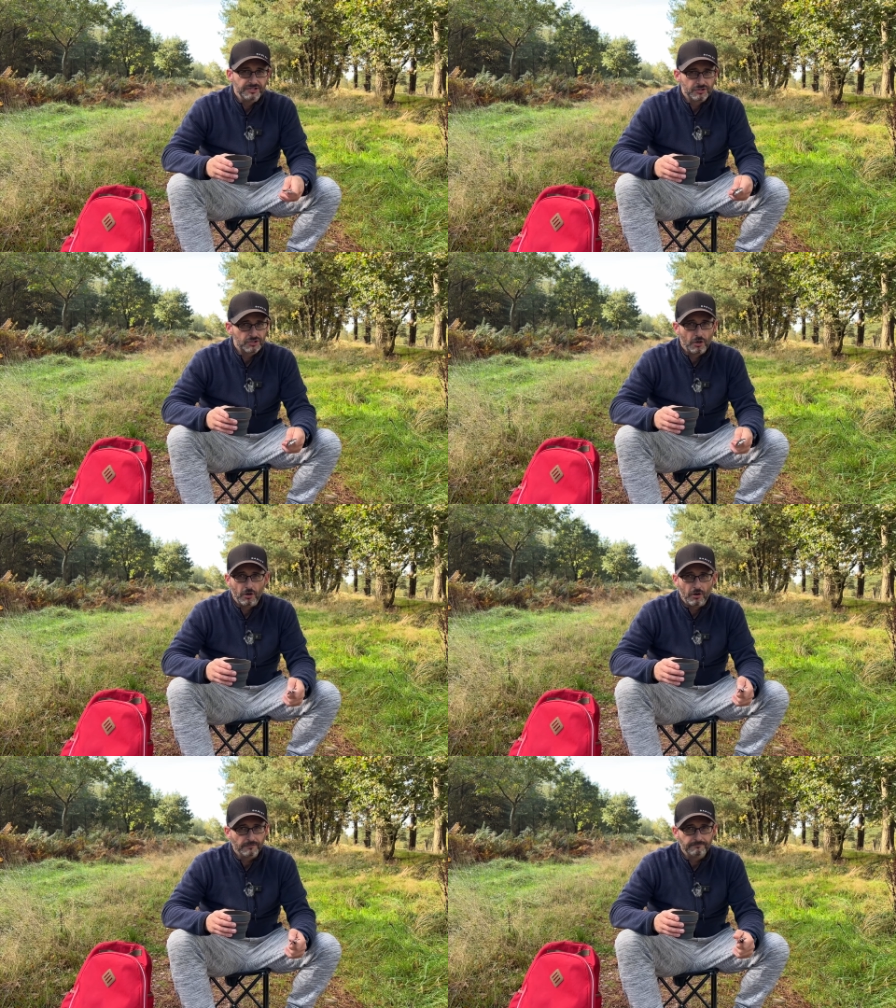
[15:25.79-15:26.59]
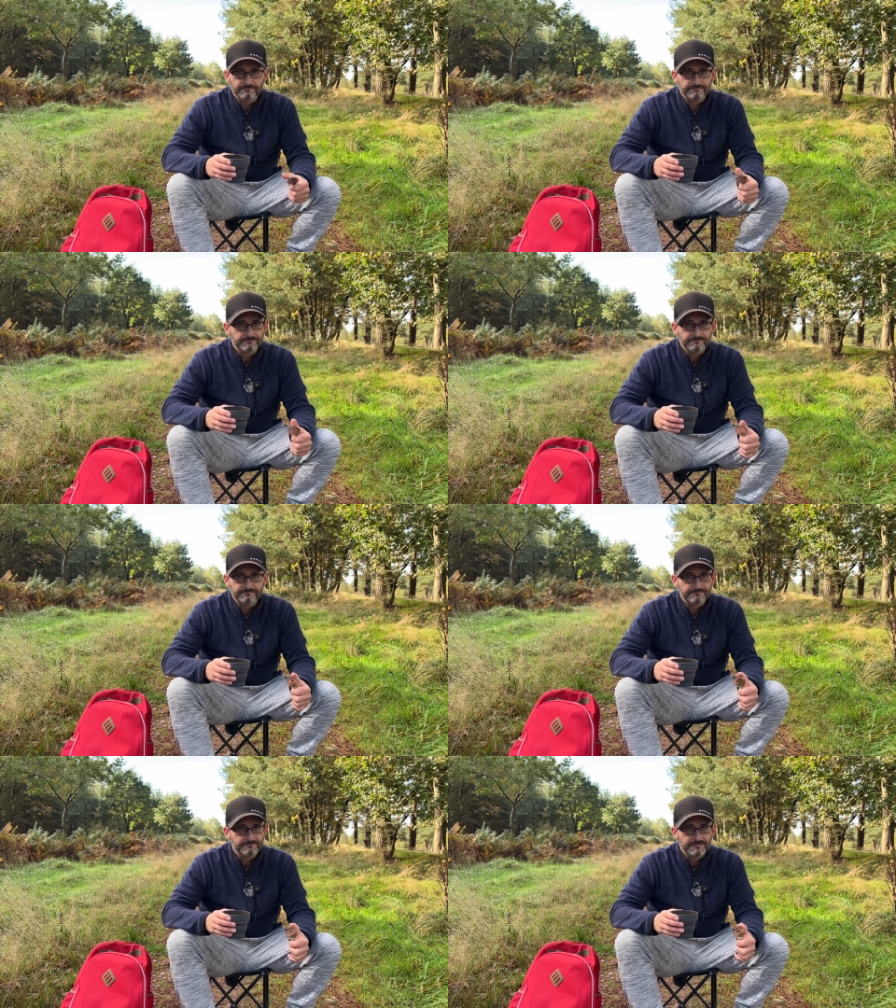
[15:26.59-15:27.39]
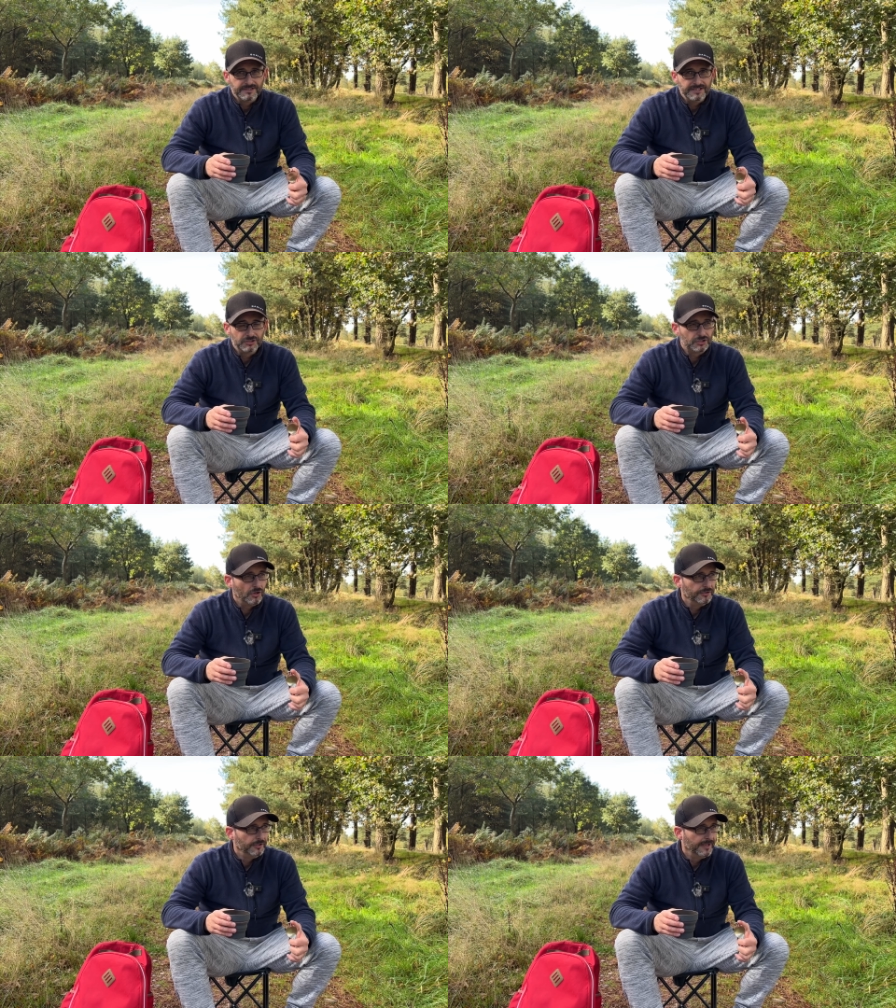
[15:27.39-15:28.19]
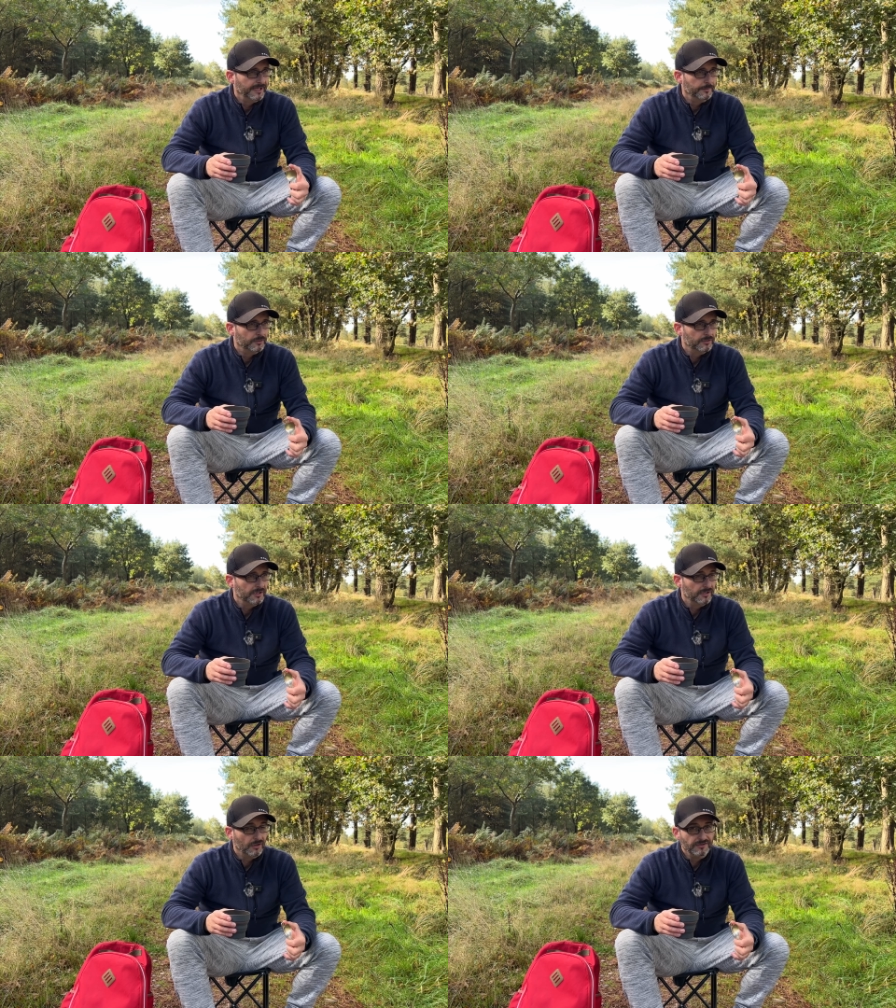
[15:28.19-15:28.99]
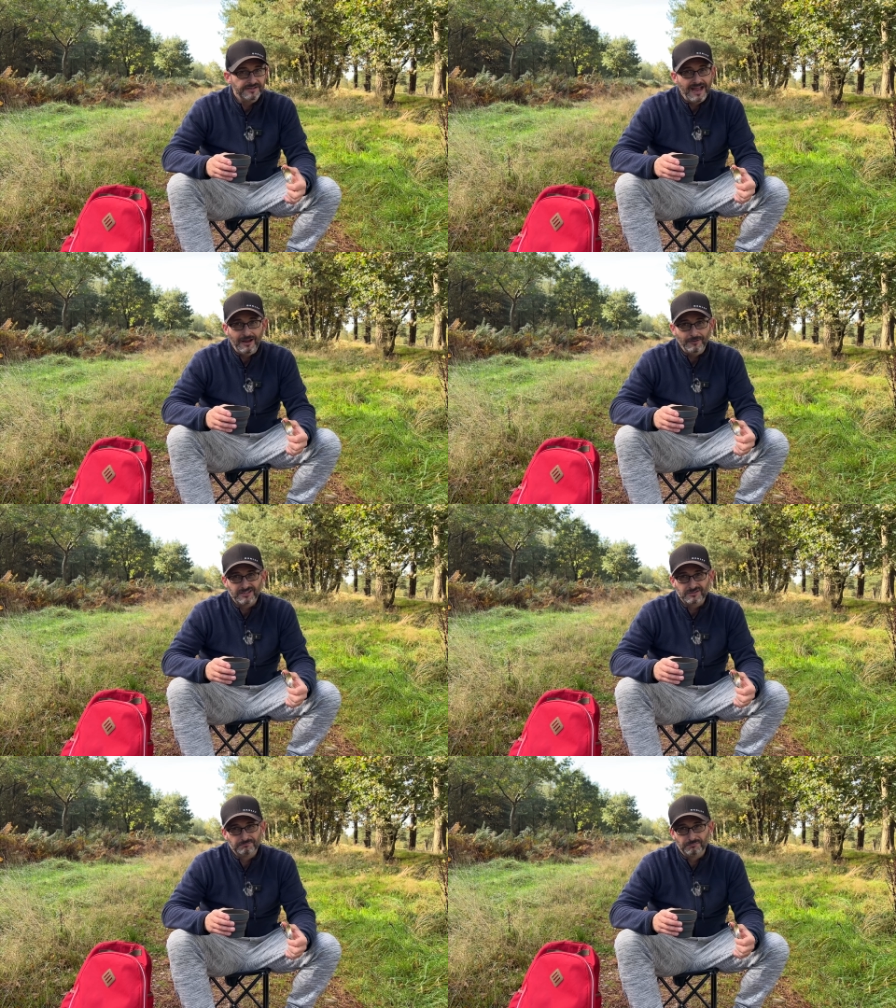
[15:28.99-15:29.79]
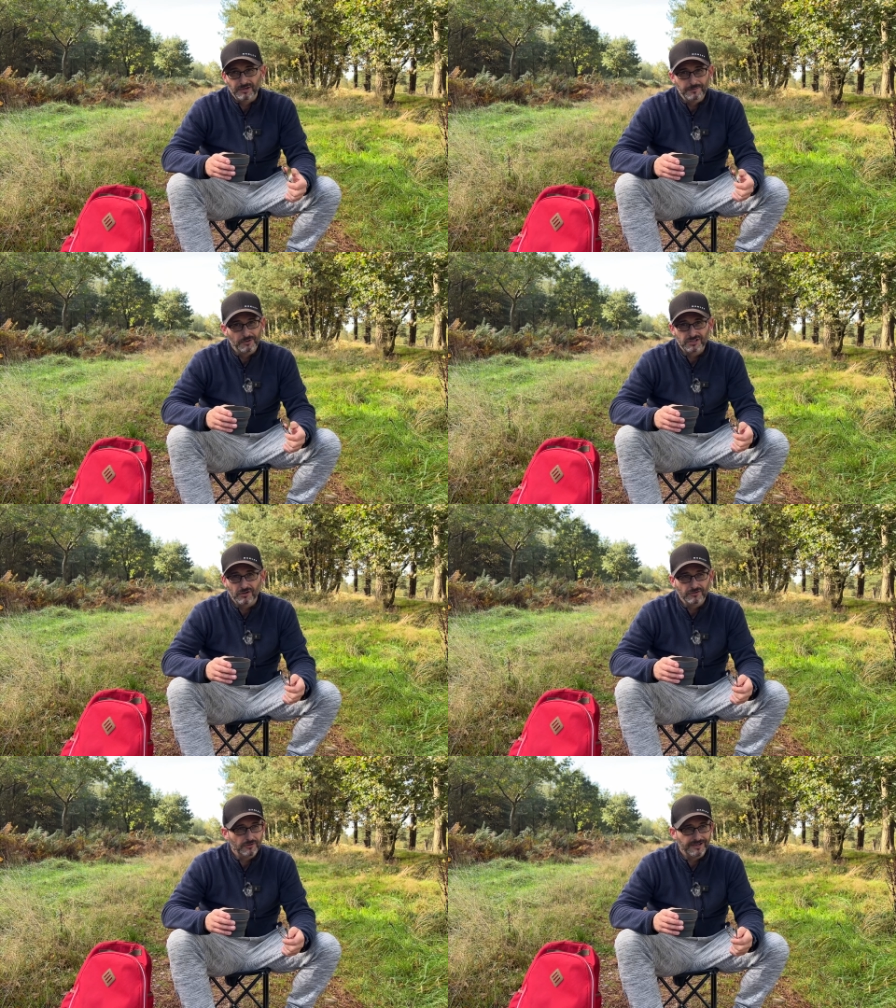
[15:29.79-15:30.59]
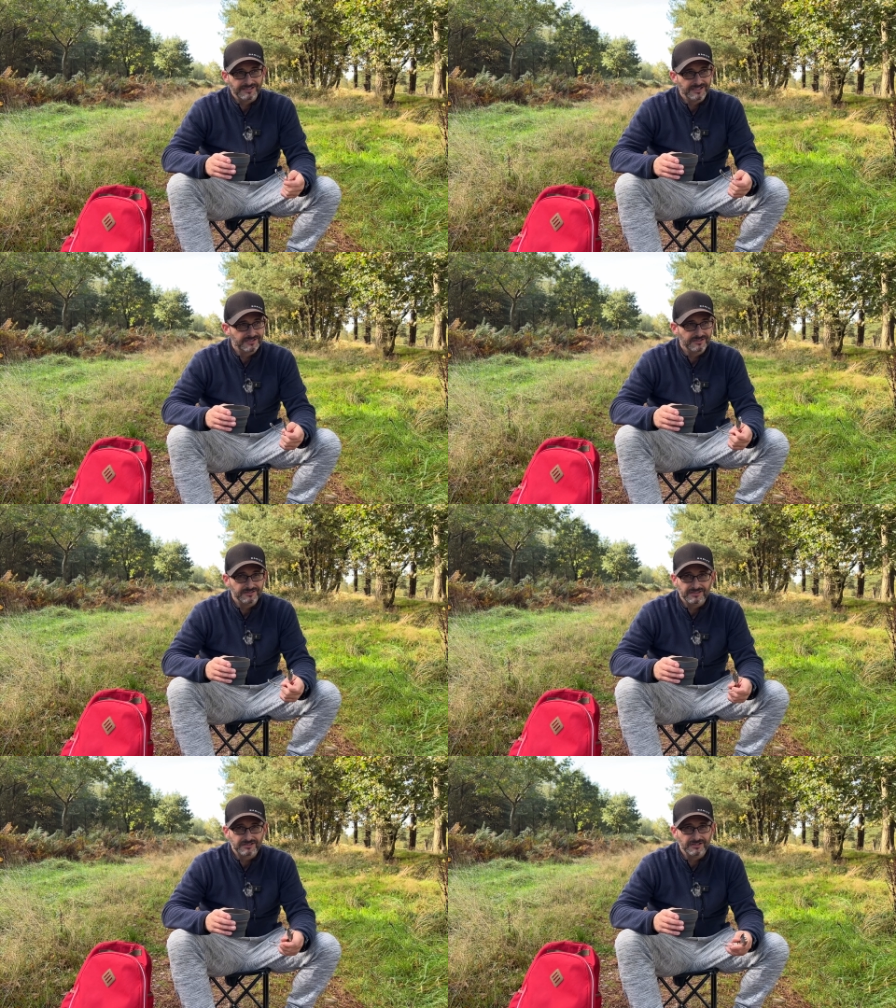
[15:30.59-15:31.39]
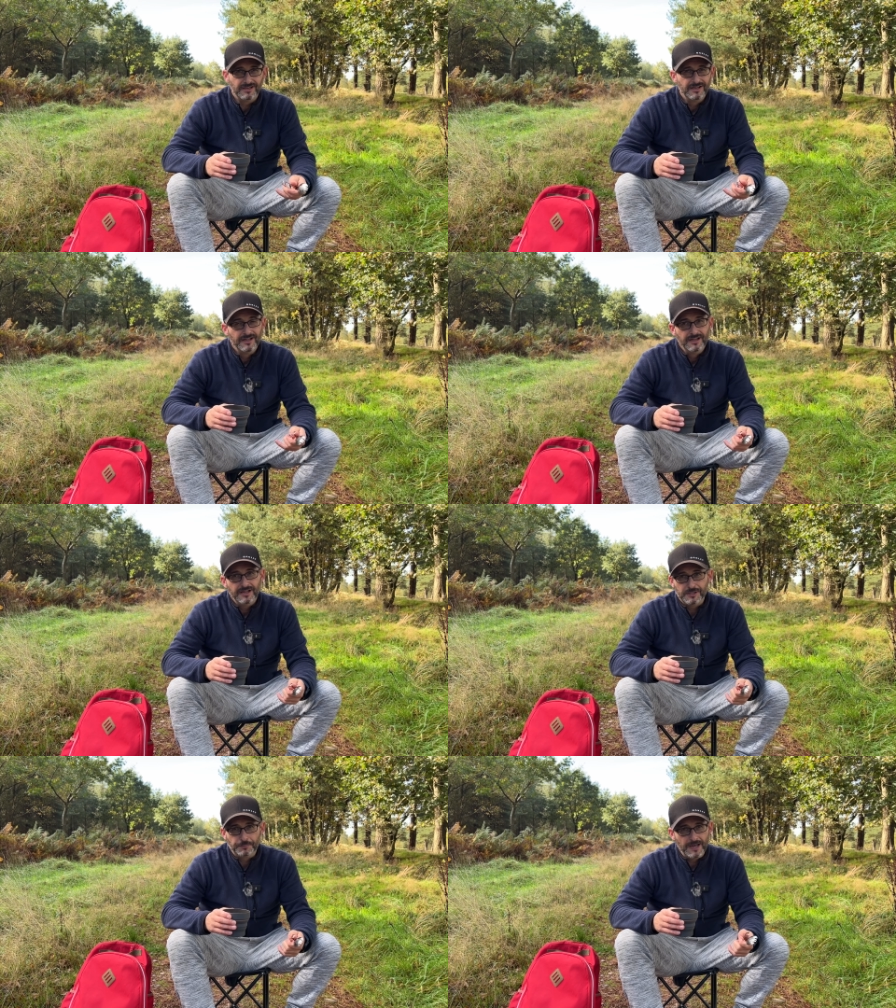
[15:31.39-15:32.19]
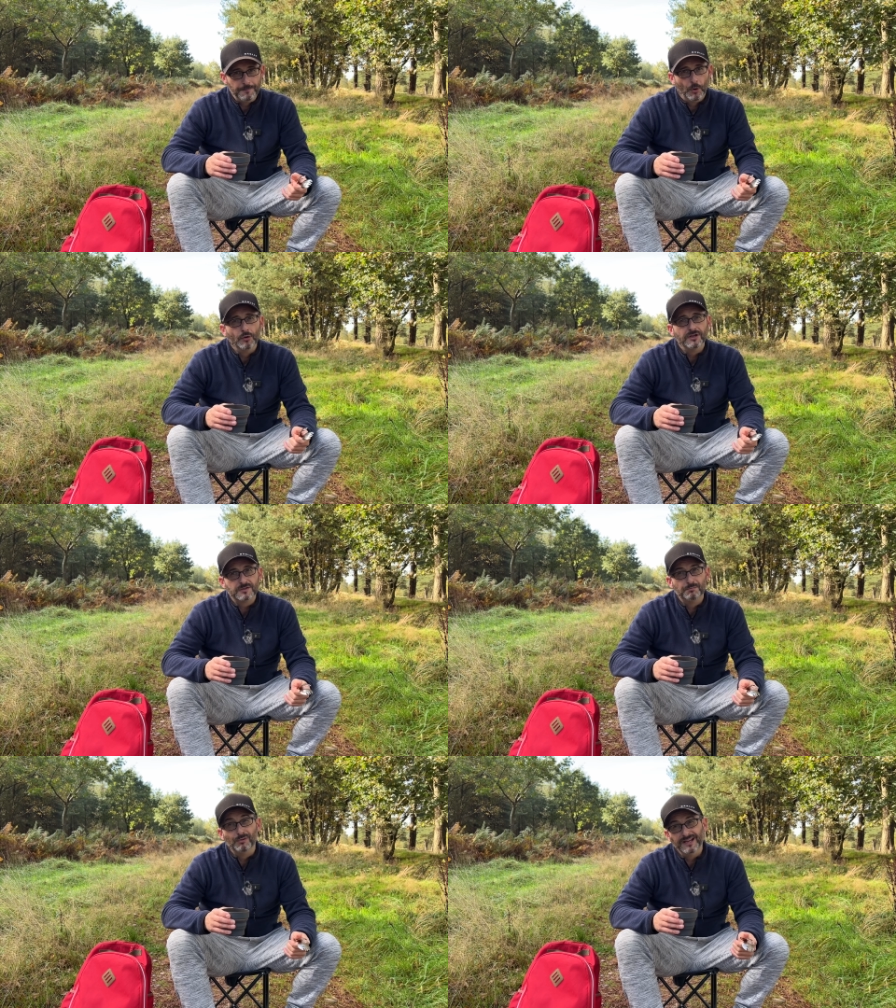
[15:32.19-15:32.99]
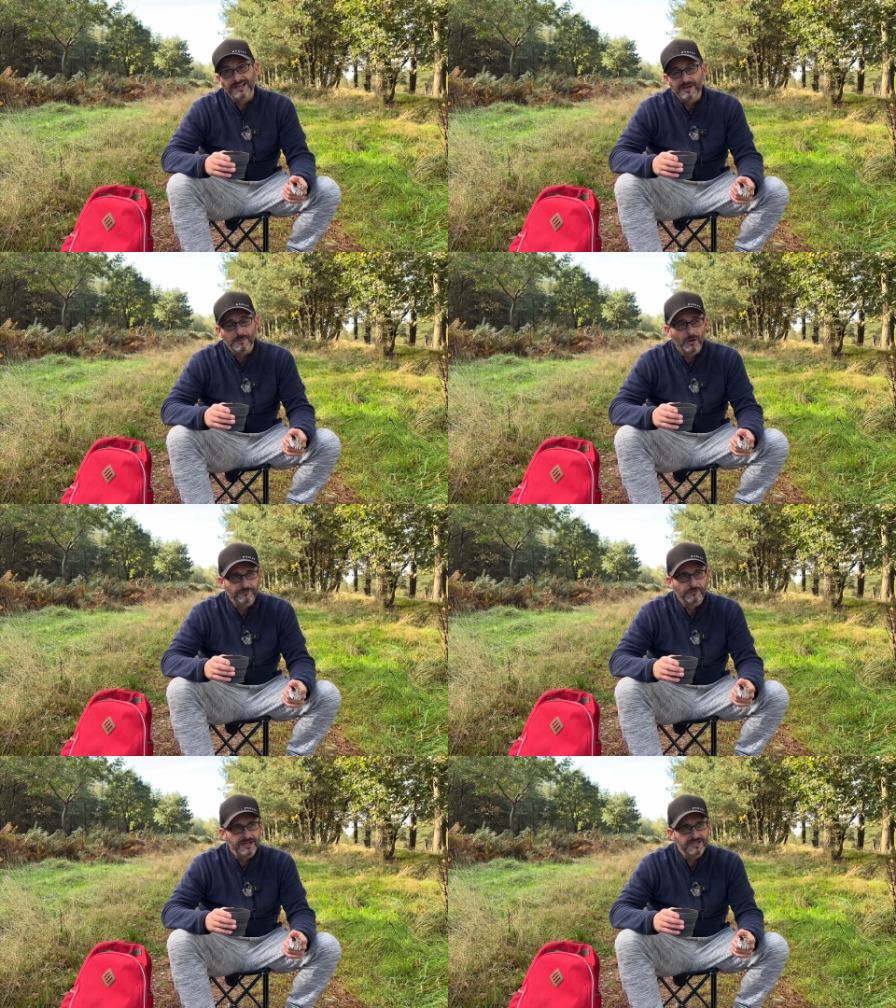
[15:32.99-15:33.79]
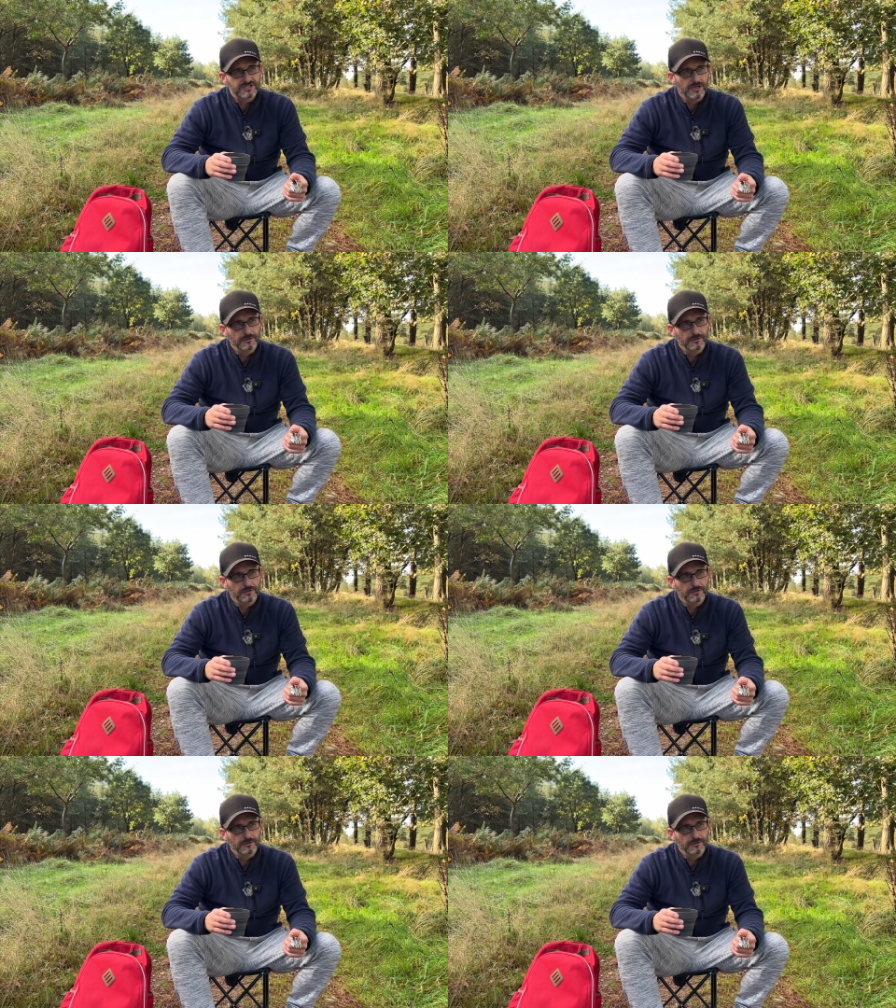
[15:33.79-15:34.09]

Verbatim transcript: just can't, he just can't do it anymore. And like now, it's pretty much like non-existent. It's, it's pretty pointless bringing him over here. So